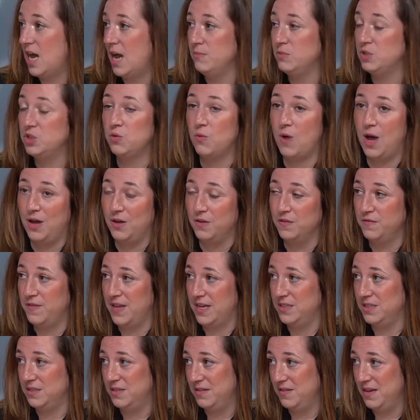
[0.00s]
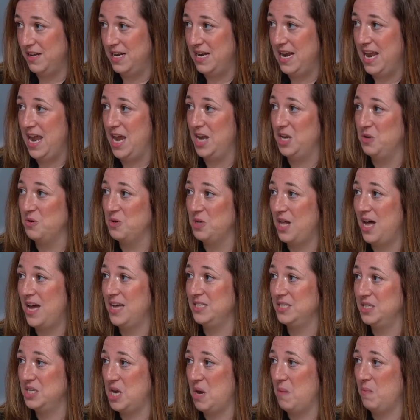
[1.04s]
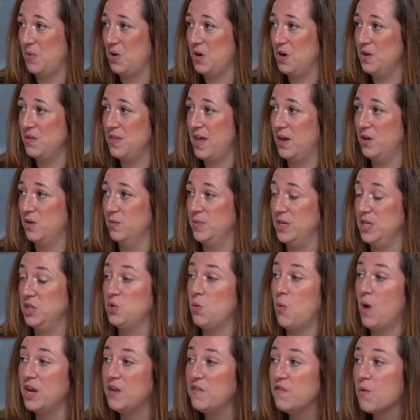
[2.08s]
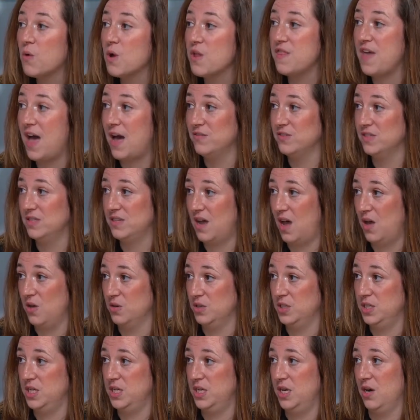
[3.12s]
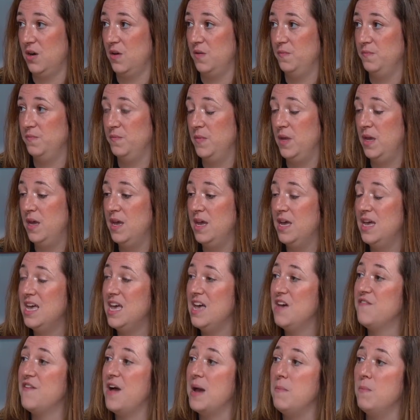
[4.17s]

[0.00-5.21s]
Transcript: times 12, that's an annualized number, that'll be $24,000 a year. If